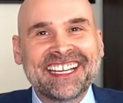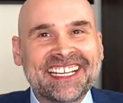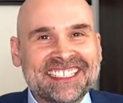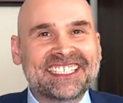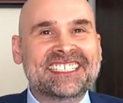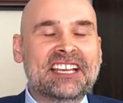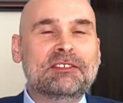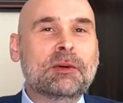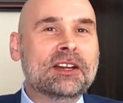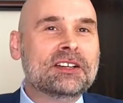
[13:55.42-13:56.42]
to see if
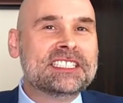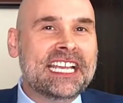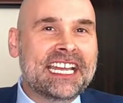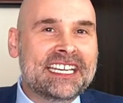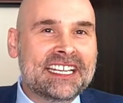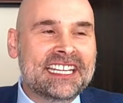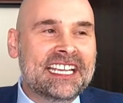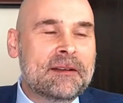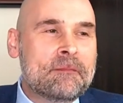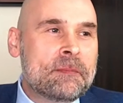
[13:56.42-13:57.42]
you understand
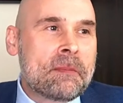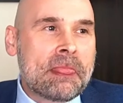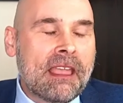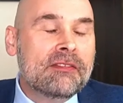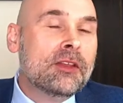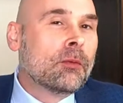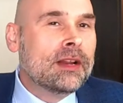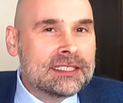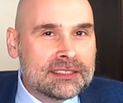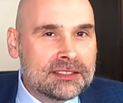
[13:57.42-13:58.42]
the
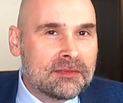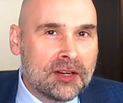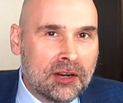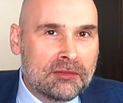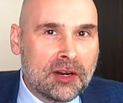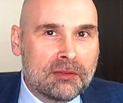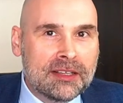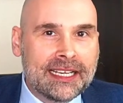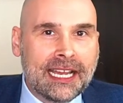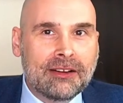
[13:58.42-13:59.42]
risks of
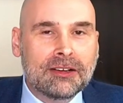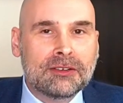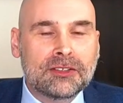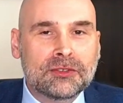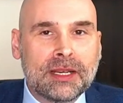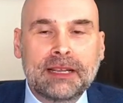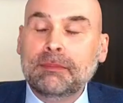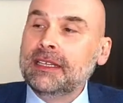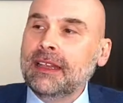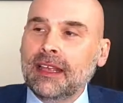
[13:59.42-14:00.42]
over-the-counter trading.
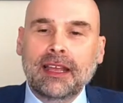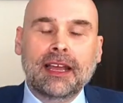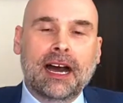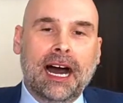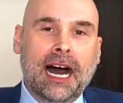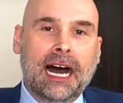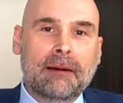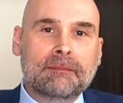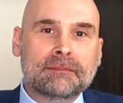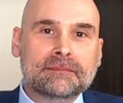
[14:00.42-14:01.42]
But
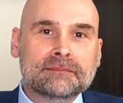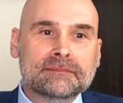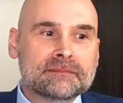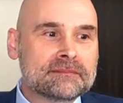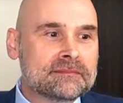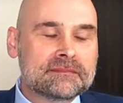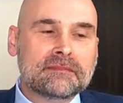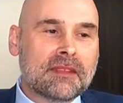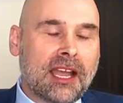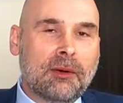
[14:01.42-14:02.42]
I
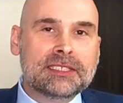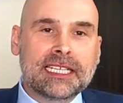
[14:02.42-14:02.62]
always say,